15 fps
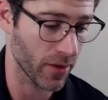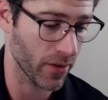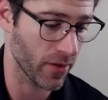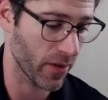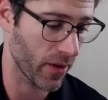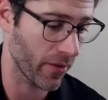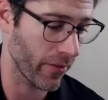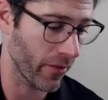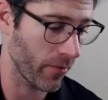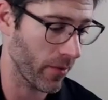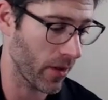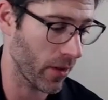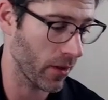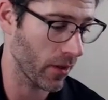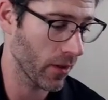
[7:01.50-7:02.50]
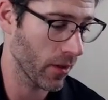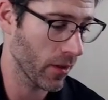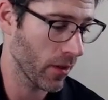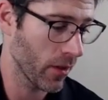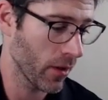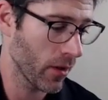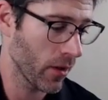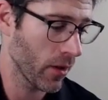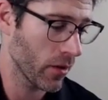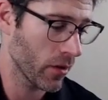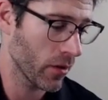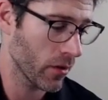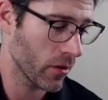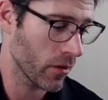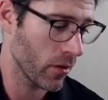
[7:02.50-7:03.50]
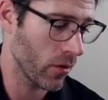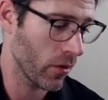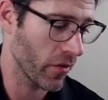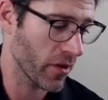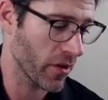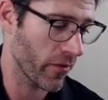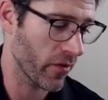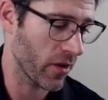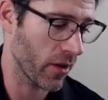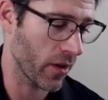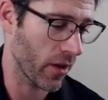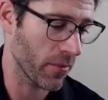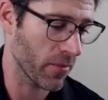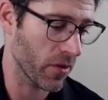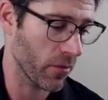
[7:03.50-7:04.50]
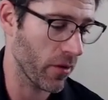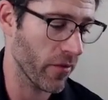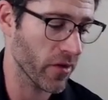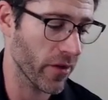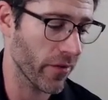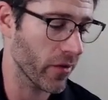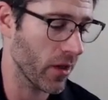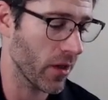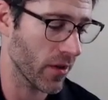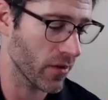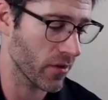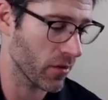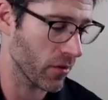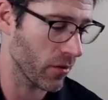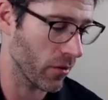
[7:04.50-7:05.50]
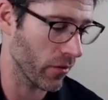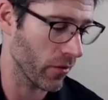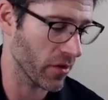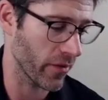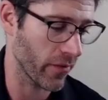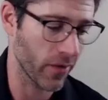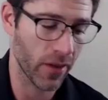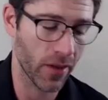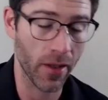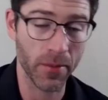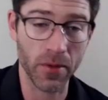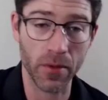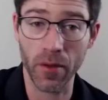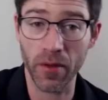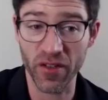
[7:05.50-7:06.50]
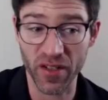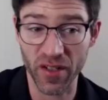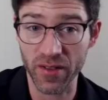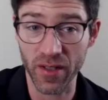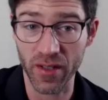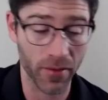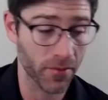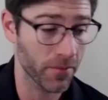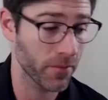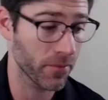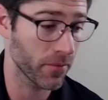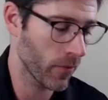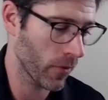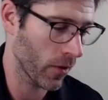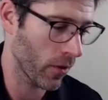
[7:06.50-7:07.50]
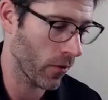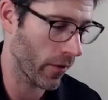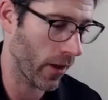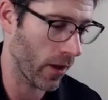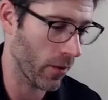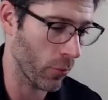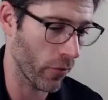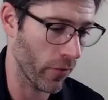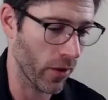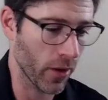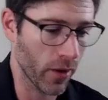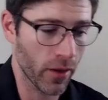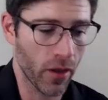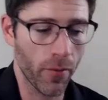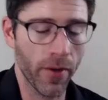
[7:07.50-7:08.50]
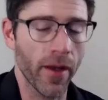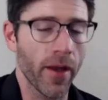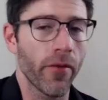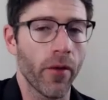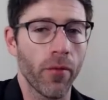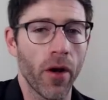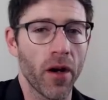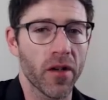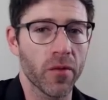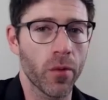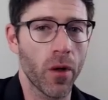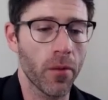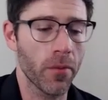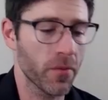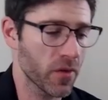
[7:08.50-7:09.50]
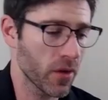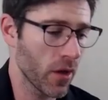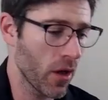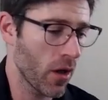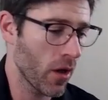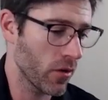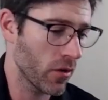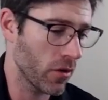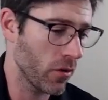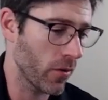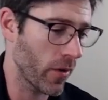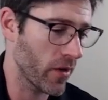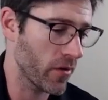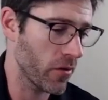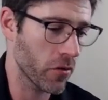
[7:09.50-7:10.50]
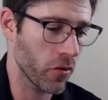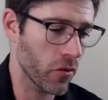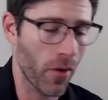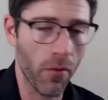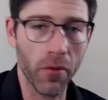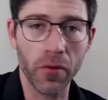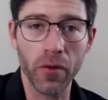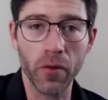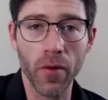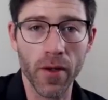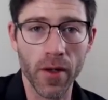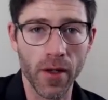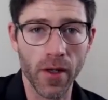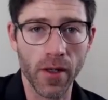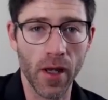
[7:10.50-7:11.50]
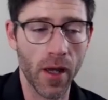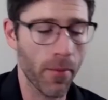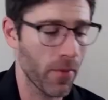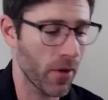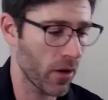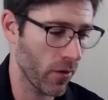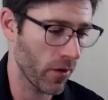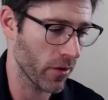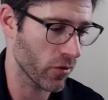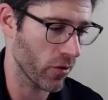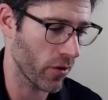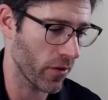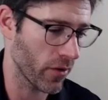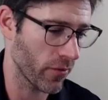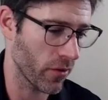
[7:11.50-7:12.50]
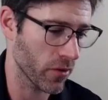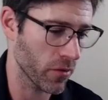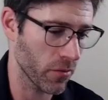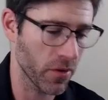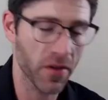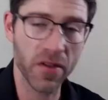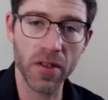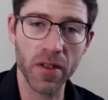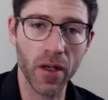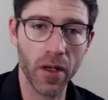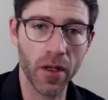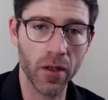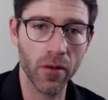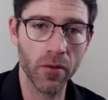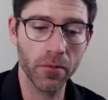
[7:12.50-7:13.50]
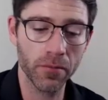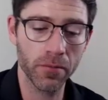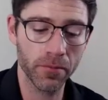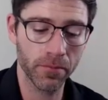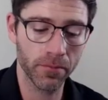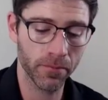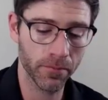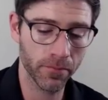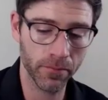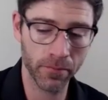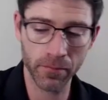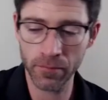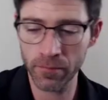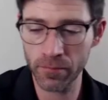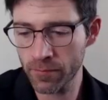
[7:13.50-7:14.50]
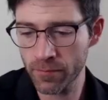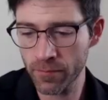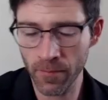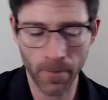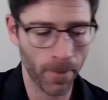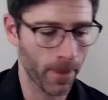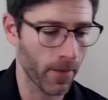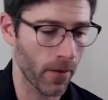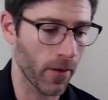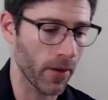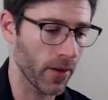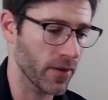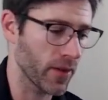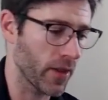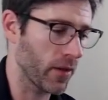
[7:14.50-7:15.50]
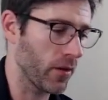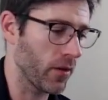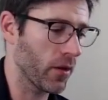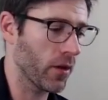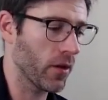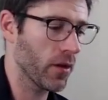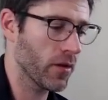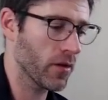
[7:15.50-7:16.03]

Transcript: Because instead of it being two over seventeen times three over seventeen, it's two over seventeen times three over sixteen. Okay, moving on here, we have our practice problems. Two as usual, but we'll do one at a time. Go ahead and try this first one and see how you do. All right, let's take a look.